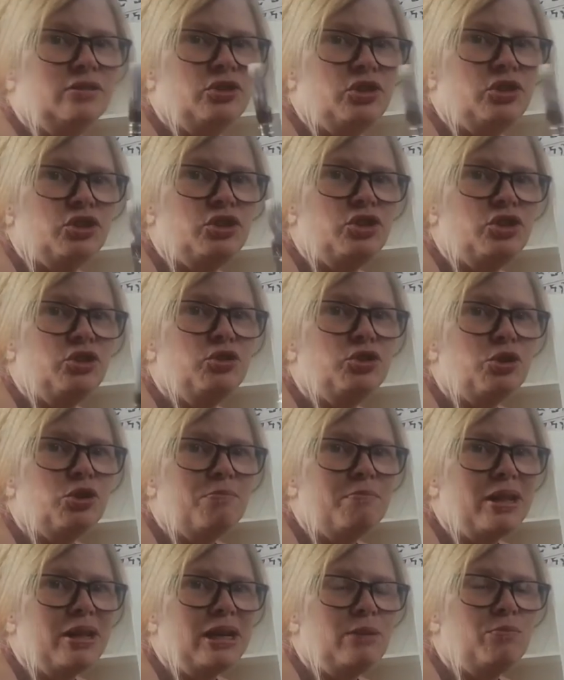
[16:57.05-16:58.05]
Just use your
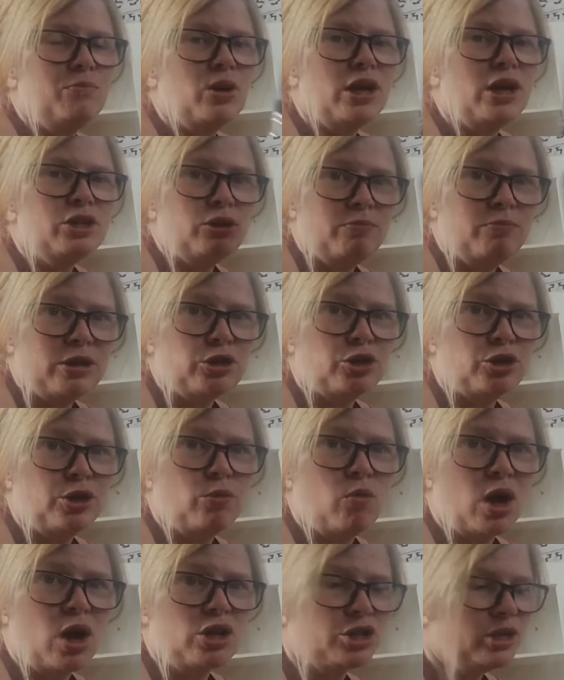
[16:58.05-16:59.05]
mini brush. Make sure you
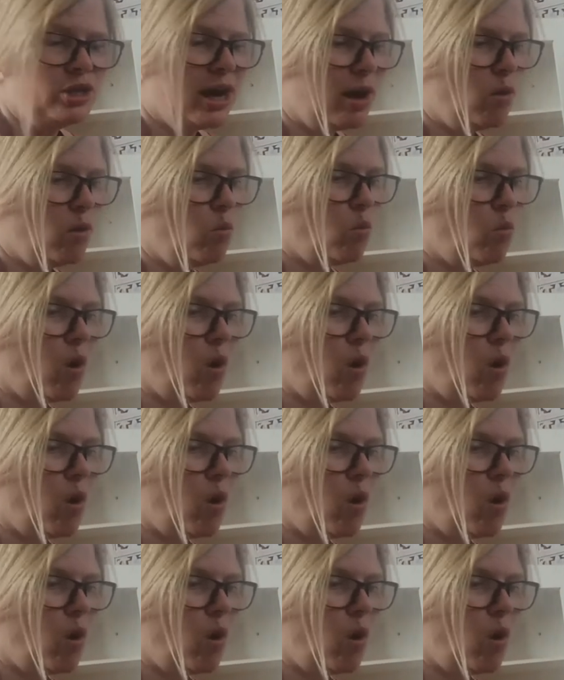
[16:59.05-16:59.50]
wash it out.